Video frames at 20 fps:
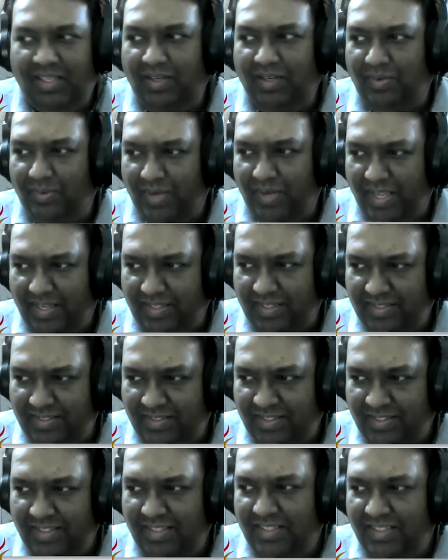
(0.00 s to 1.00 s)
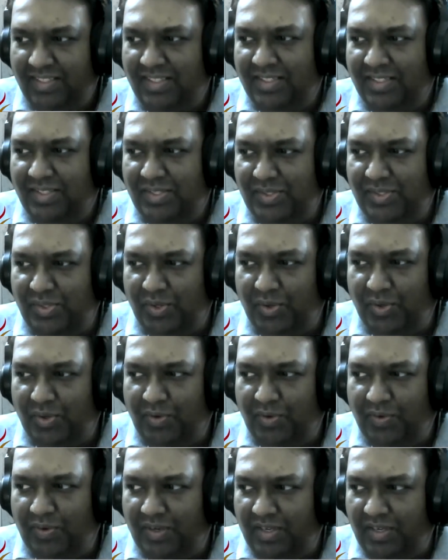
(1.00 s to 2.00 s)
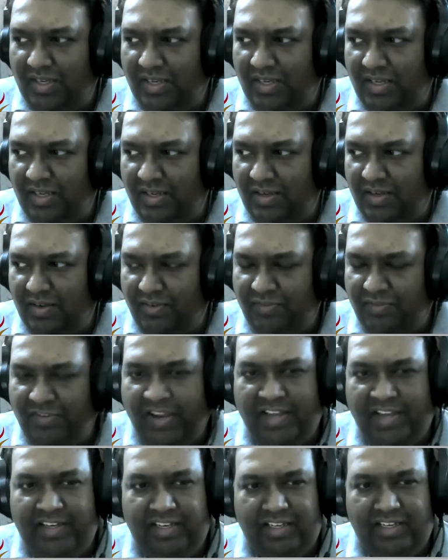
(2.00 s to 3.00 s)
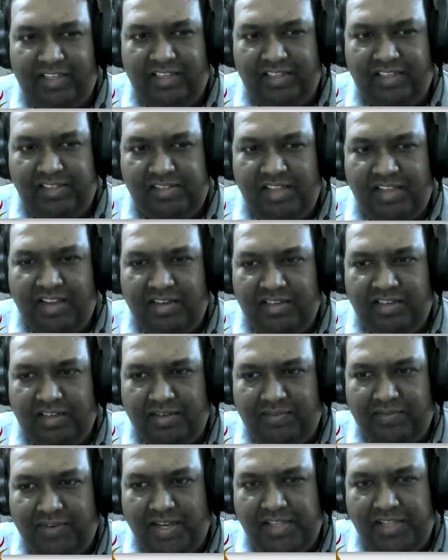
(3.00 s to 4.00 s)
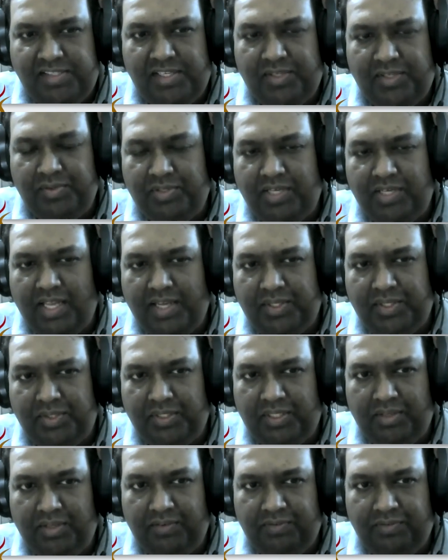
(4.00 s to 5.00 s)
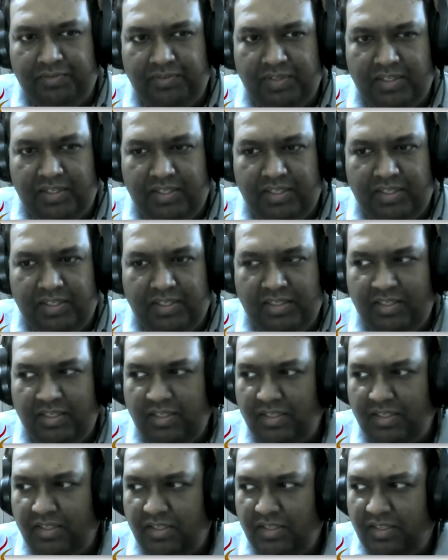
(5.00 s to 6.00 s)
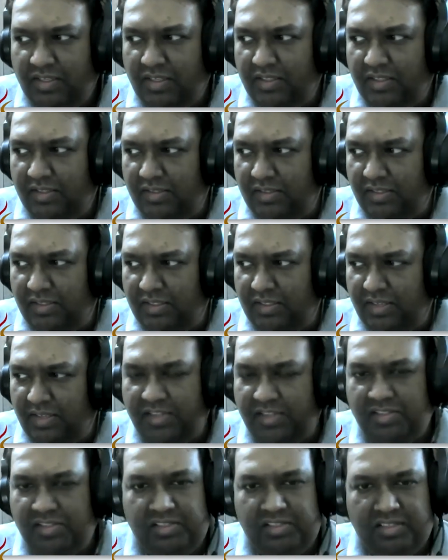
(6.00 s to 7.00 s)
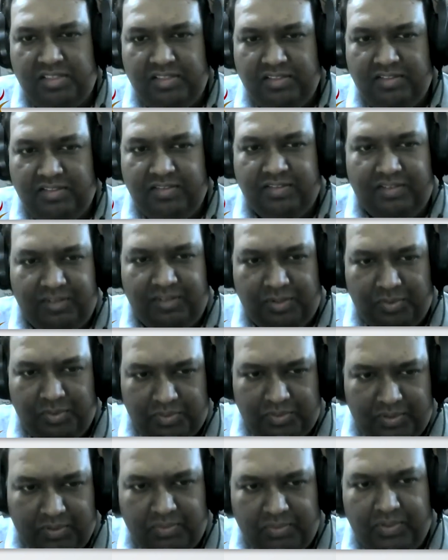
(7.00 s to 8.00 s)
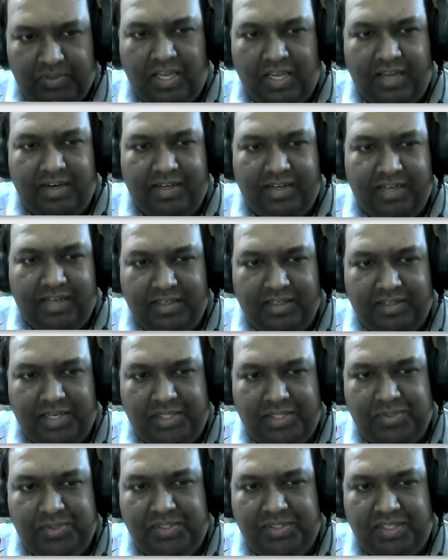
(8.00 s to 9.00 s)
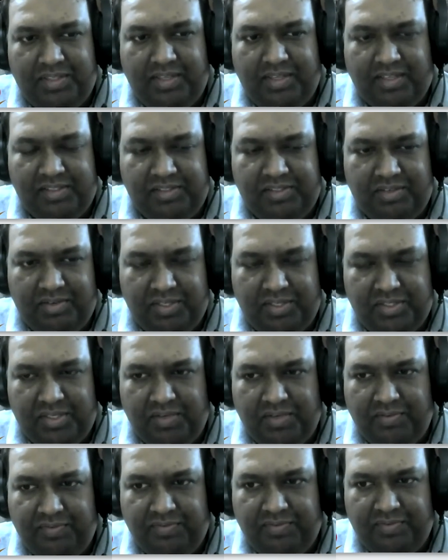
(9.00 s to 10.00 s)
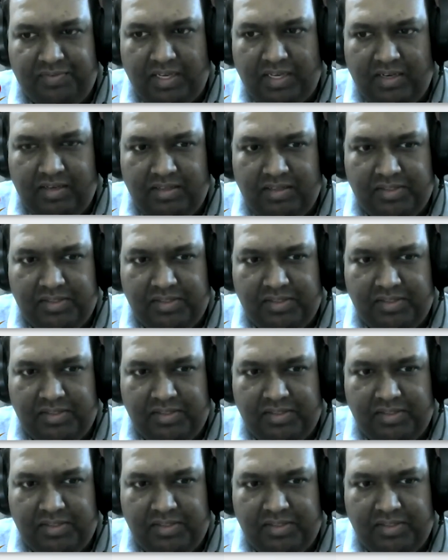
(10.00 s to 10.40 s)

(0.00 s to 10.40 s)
Right. So uh, finally, is there any advice that you would like to give? Uh, the next, you know, the current undergraduates and next generation of uh,